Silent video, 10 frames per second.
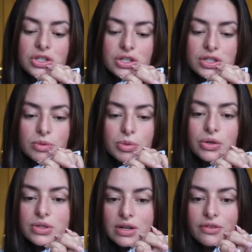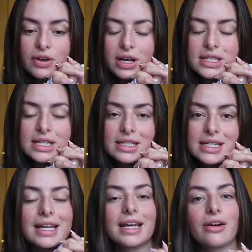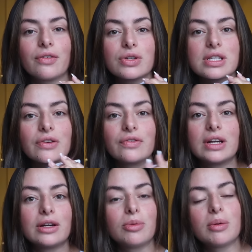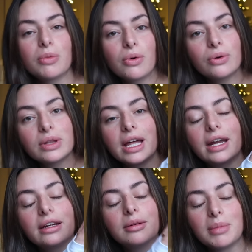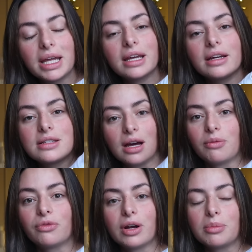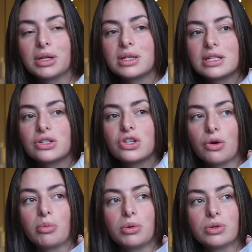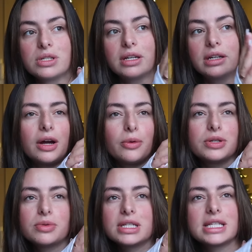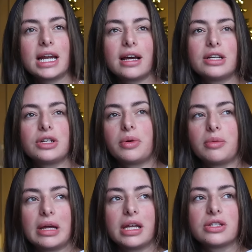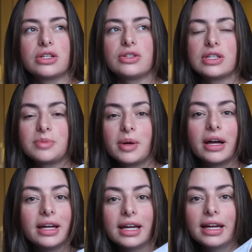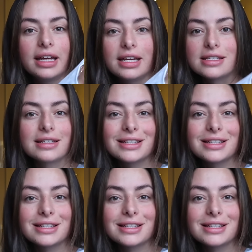to just put yourself first and take care of yourself a little bit more then make time for it because it is so important i always want to say like i don't want to make excuses but it is an